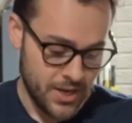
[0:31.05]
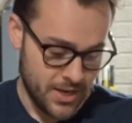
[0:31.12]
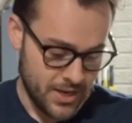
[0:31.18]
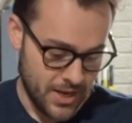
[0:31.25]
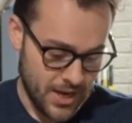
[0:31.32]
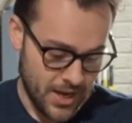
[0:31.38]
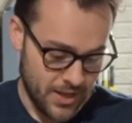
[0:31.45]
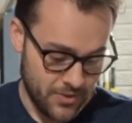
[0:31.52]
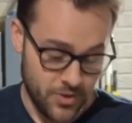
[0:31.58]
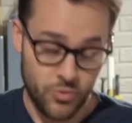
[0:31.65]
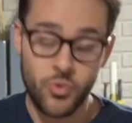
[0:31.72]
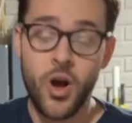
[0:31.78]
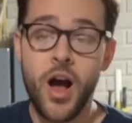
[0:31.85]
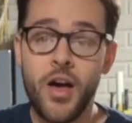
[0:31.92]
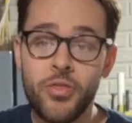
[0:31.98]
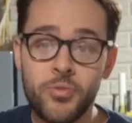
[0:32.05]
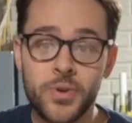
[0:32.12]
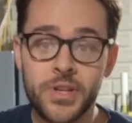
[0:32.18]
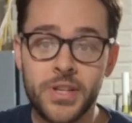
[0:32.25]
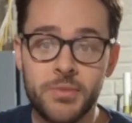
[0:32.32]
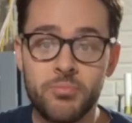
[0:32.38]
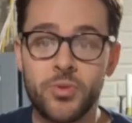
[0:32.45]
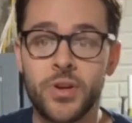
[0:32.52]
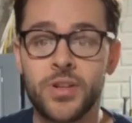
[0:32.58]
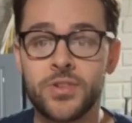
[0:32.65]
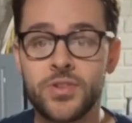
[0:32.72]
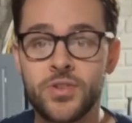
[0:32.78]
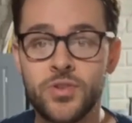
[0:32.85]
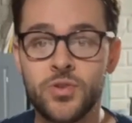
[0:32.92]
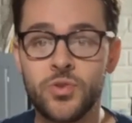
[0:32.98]
the raw 3D
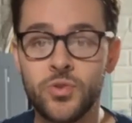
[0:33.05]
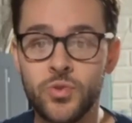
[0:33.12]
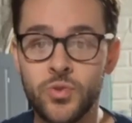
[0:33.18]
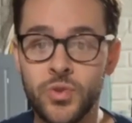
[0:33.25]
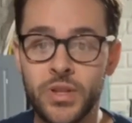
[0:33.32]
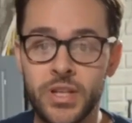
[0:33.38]
prints to